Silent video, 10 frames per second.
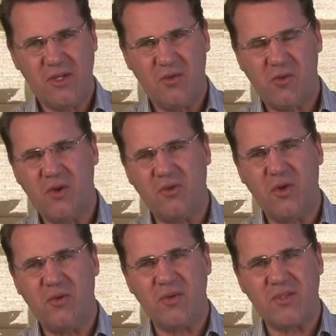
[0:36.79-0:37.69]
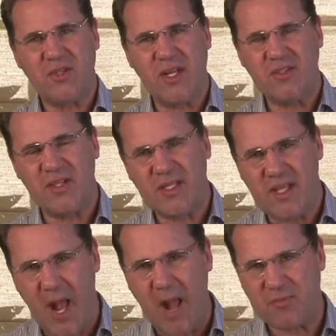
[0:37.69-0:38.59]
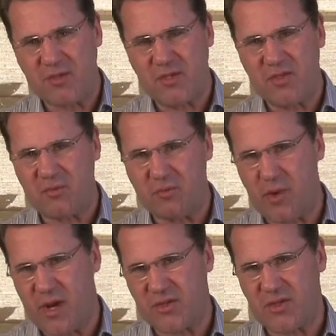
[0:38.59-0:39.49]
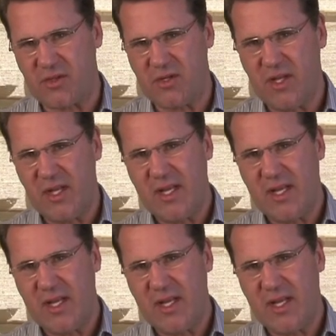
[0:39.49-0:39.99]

the world always thinks that the absence of pressure